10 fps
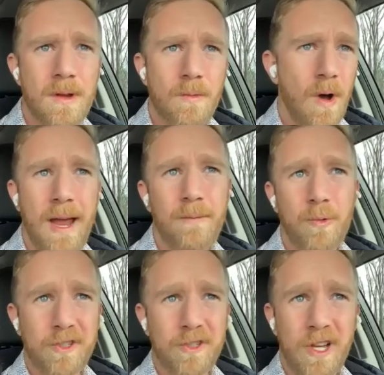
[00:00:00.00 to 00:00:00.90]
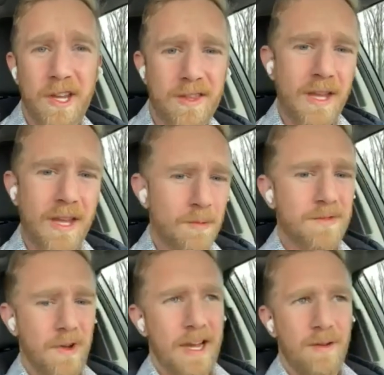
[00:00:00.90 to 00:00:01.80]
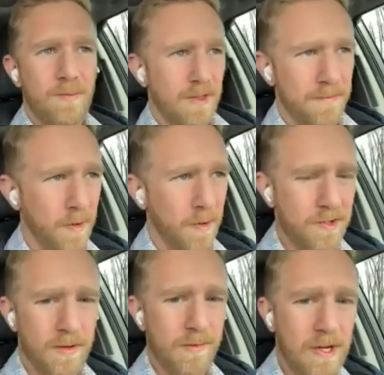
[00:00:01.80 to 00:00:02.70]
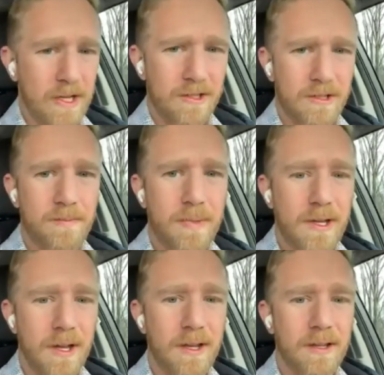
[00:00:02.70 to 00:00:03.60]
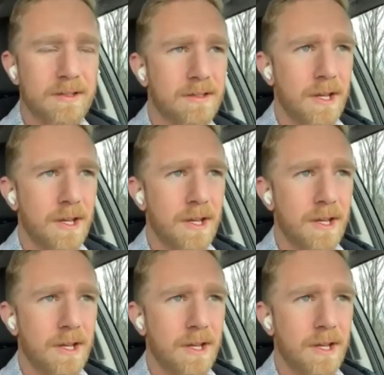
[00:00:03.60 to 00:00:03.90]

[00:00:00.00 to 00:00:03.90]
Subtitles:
Well, Ed will tell you that he was fighting me the first 3 months because,